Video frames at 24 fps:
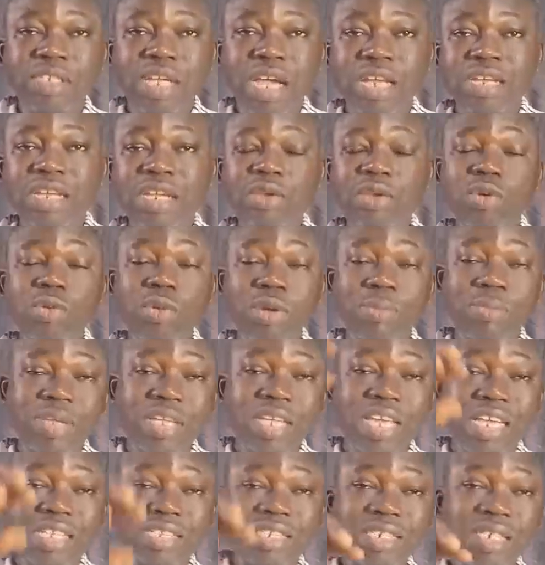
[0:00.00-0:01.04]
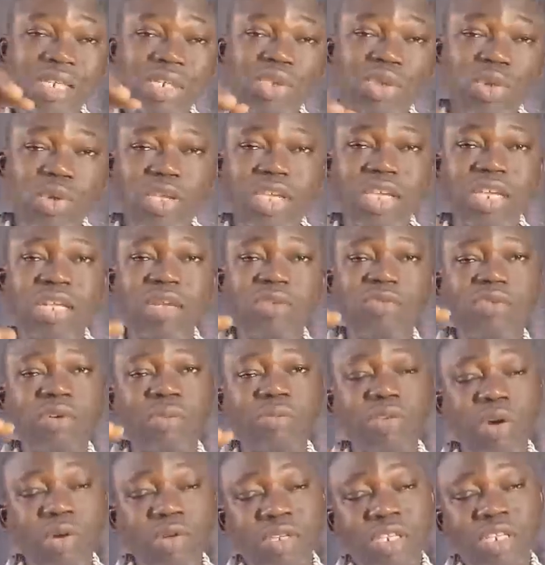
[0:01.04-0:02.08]
and then you will be getting a token
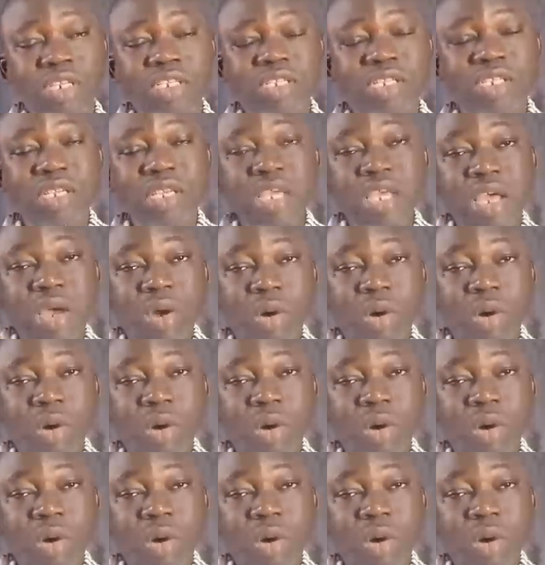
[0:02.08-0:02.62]
from on it.